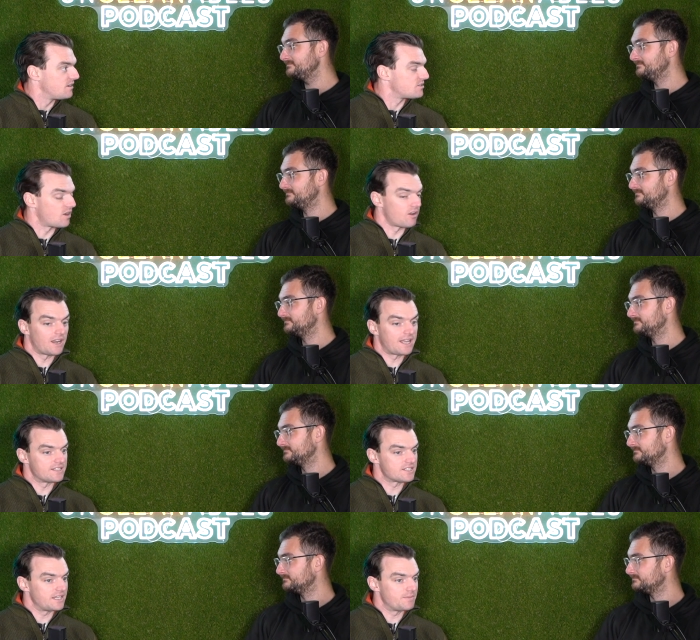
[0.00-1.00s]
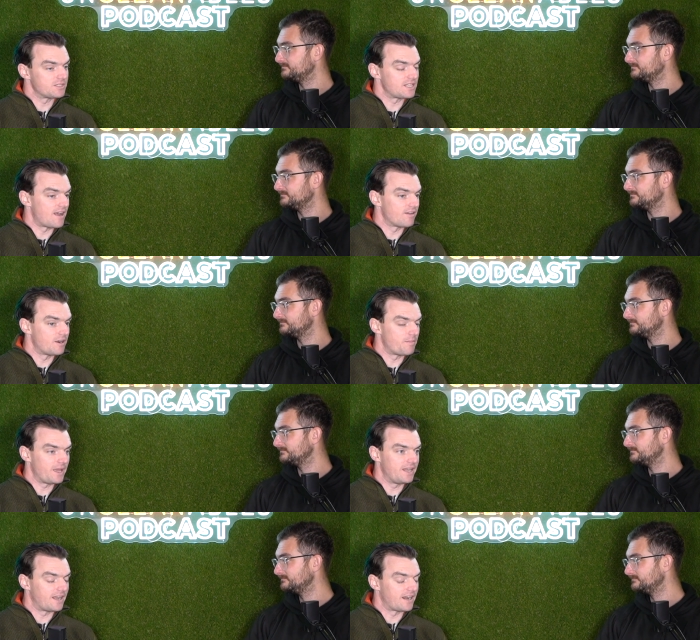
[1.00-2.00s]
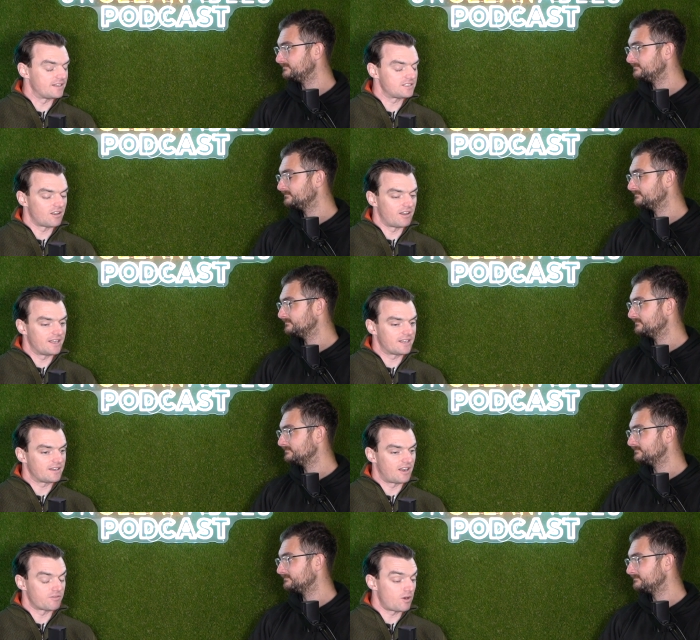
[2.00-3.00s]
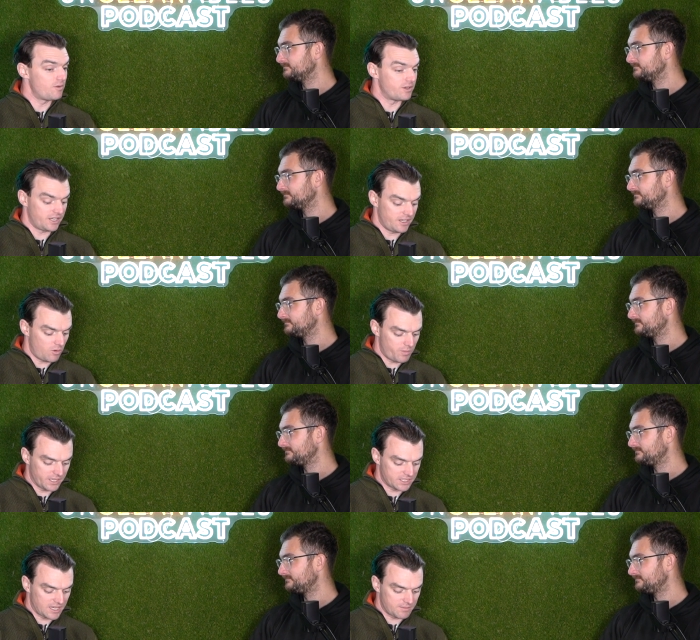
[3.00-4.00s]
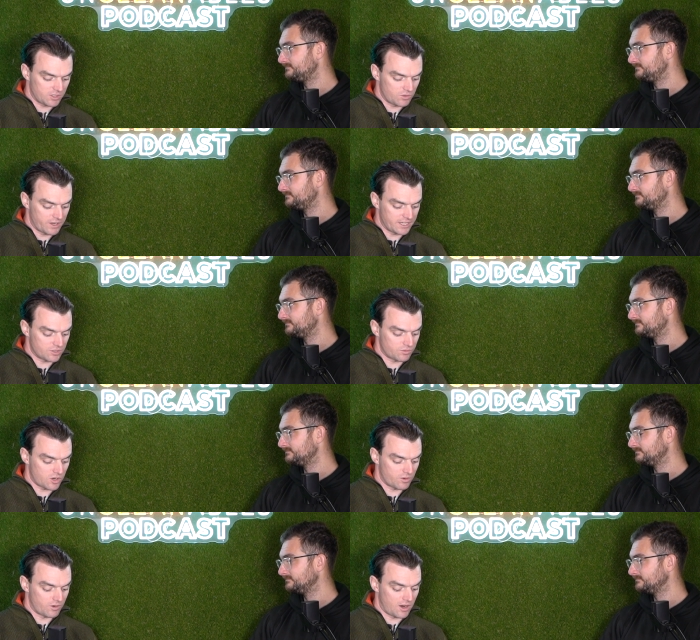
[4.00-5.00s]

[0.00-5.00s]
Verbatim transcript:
Speaker 1: So like laying sleepers down in a bed, and it's like I've quoted it, all been accepted, all ready to rock and